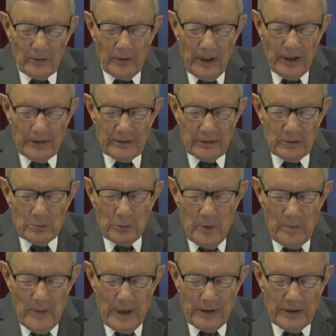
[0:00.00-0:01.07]
Grant that
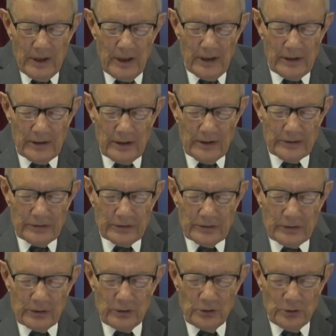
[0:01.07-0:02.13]
we may take
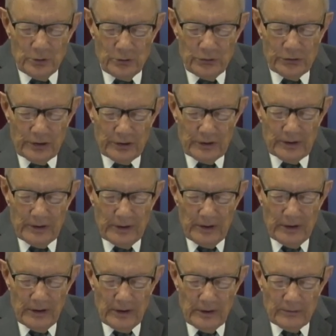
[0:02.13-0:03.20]
this and use it
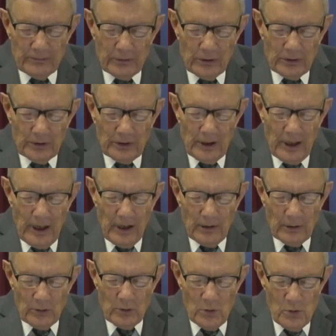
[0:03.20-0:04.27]
for
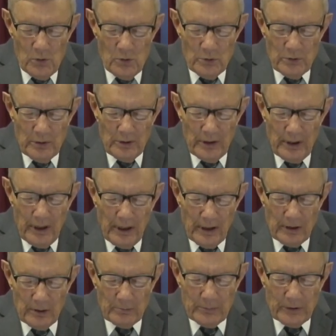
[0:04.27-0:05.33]
our own
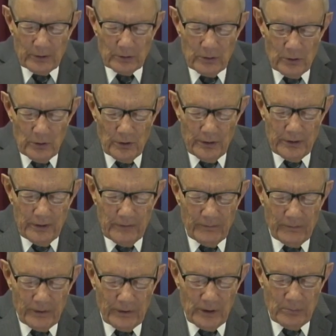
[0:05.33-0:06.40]
help and good
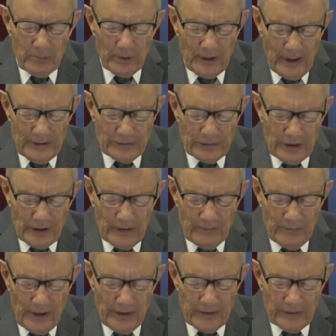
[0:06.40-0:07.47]
and for the blessing
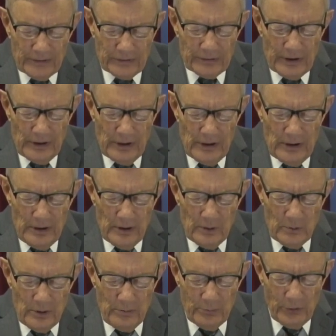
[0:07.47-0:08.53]
of others.
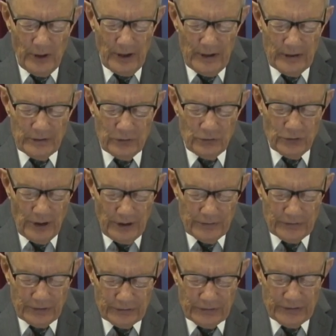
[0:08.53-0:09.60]
We pray in
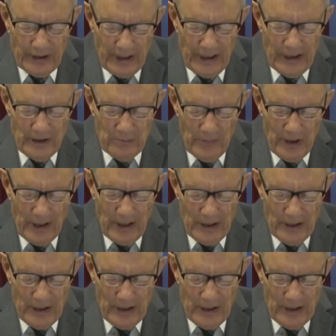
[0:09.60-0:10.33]
Jesus' name,